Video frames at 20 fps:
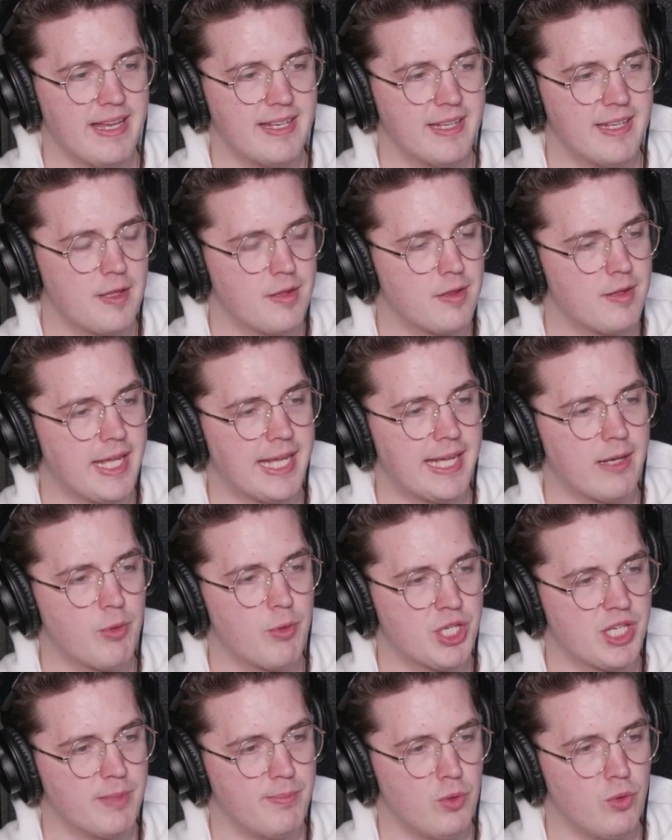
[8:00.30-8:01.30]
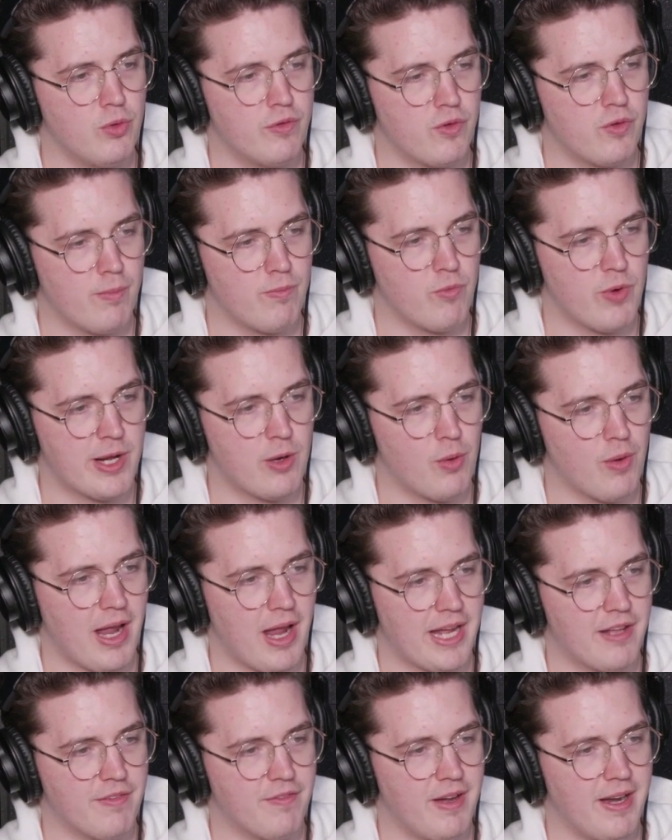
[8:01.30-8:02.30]
indistinguishable from real
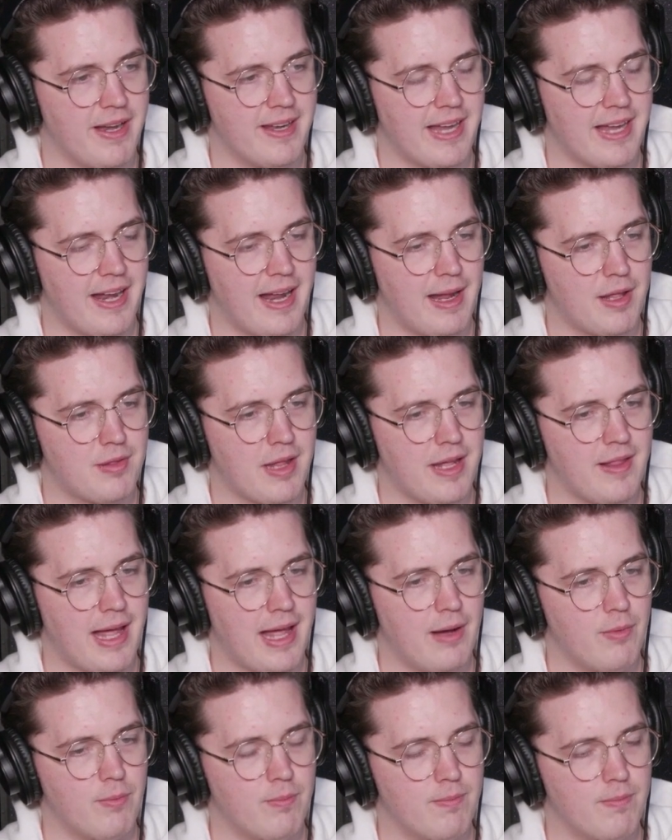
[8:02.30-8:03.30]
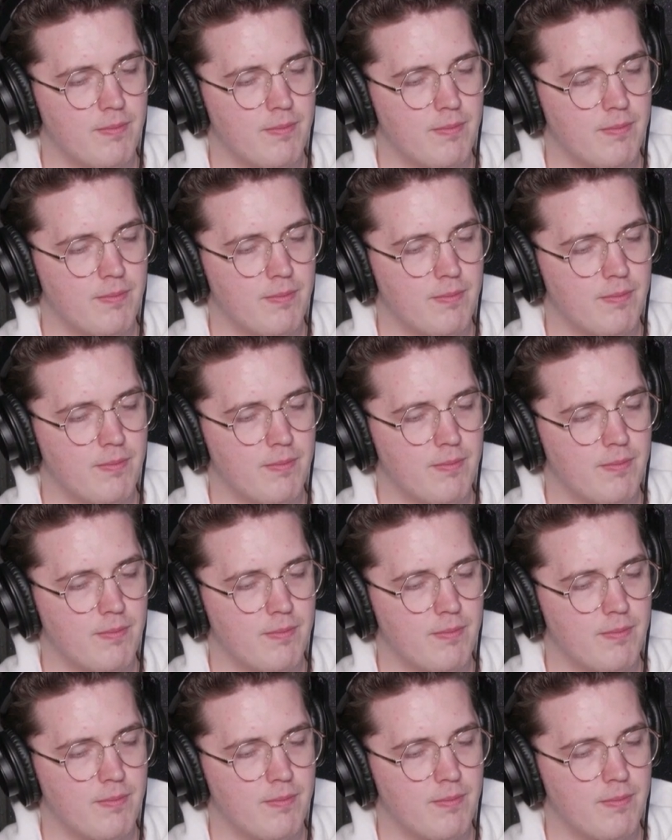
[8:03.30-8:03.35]
life. And I say that